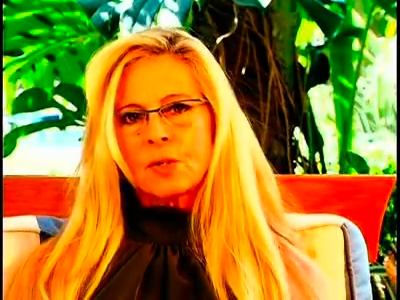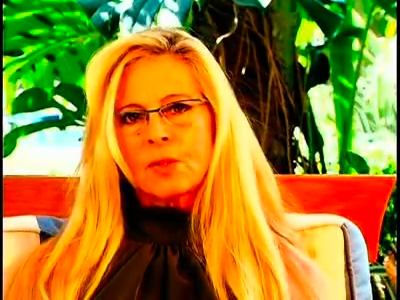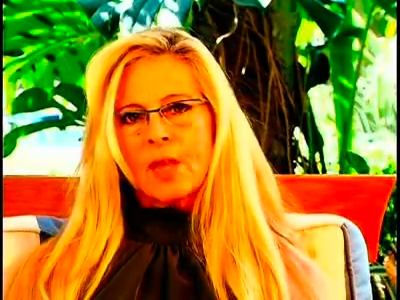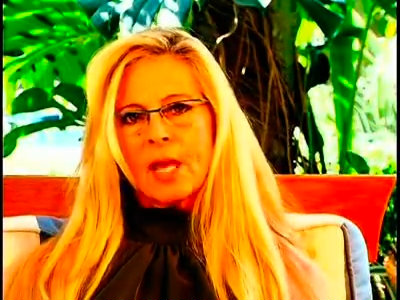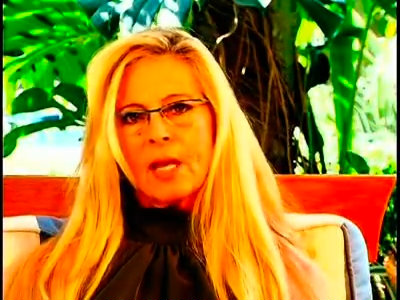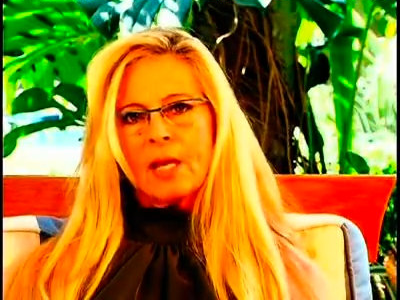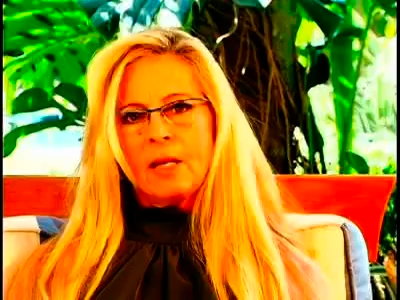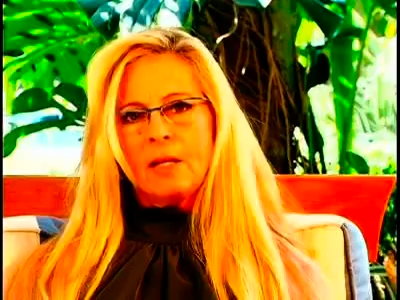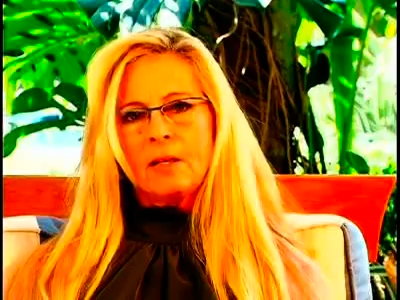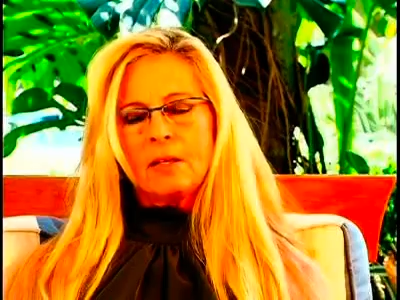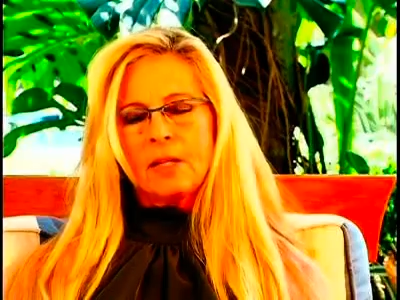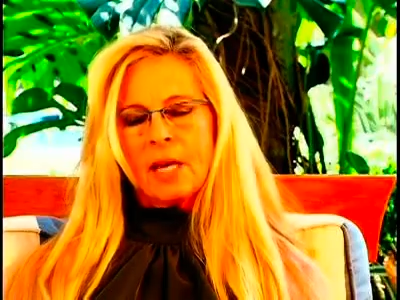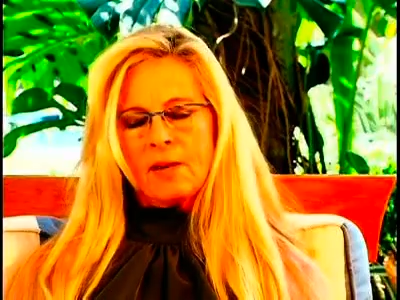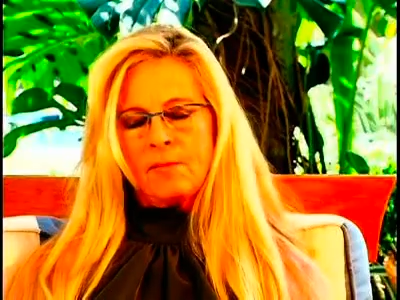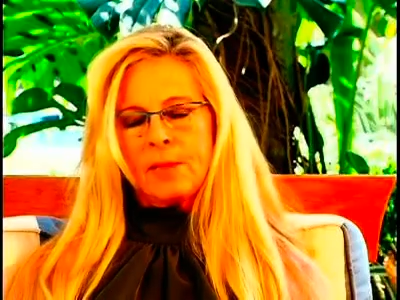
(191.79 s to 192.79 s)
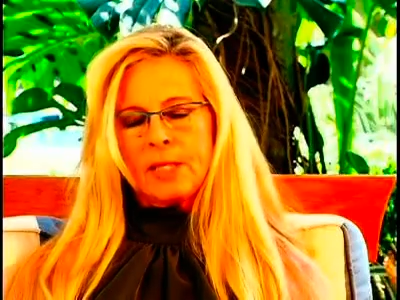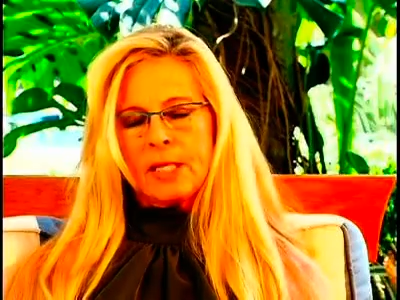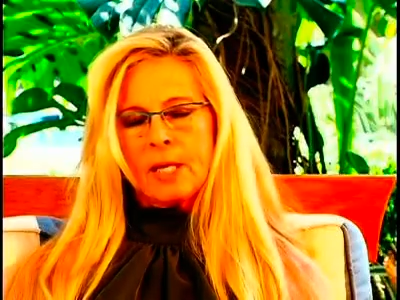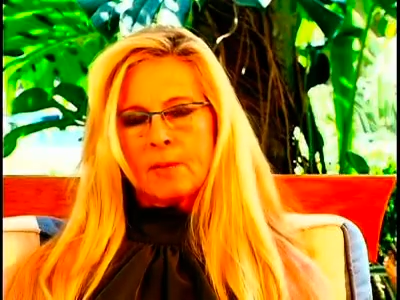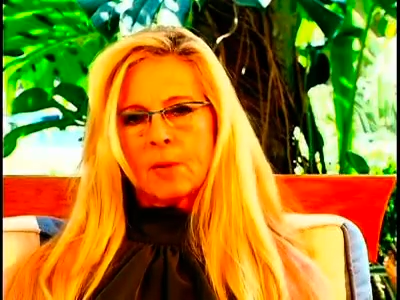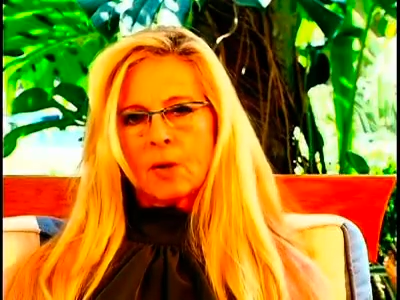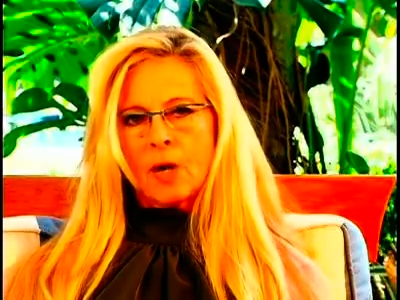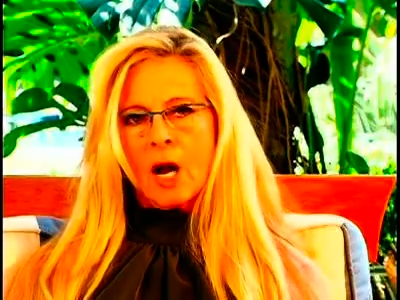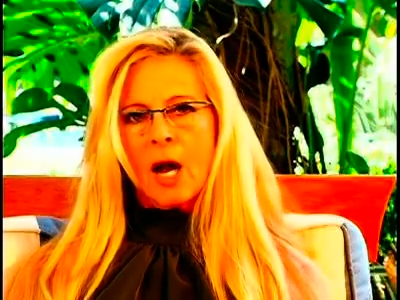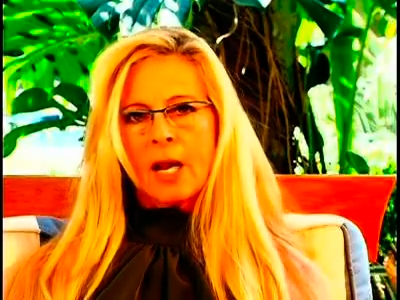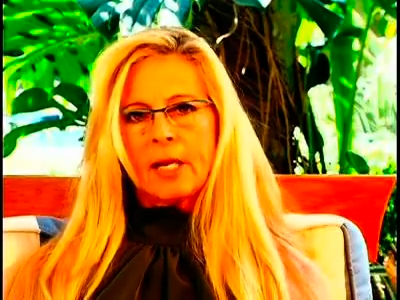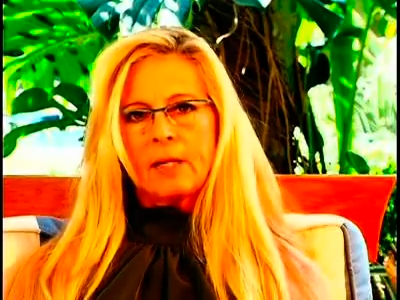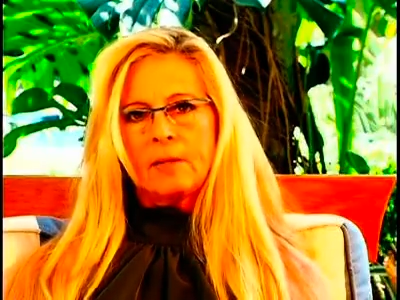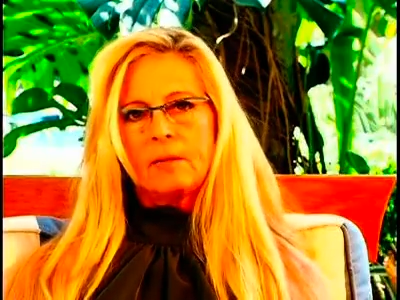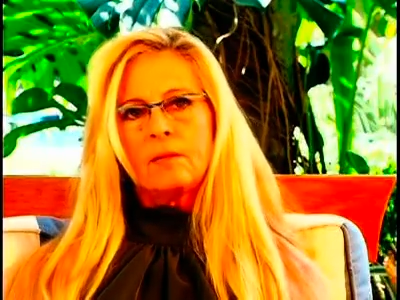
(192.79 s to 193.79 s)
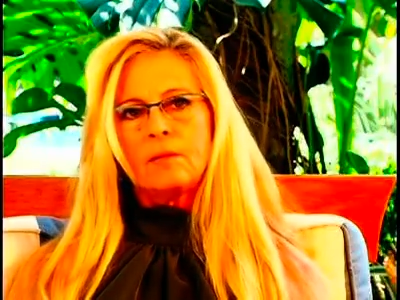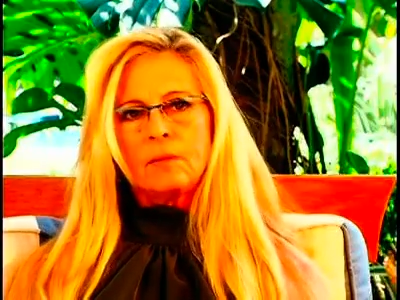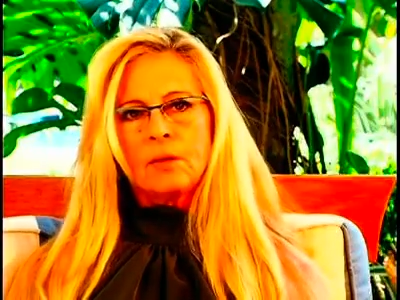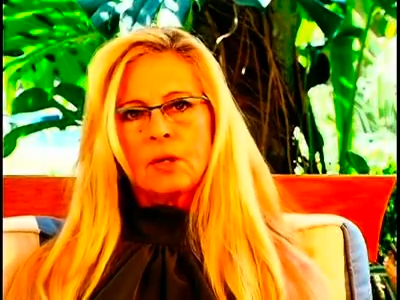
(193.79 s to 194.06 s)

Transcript: they gave me the MRI and,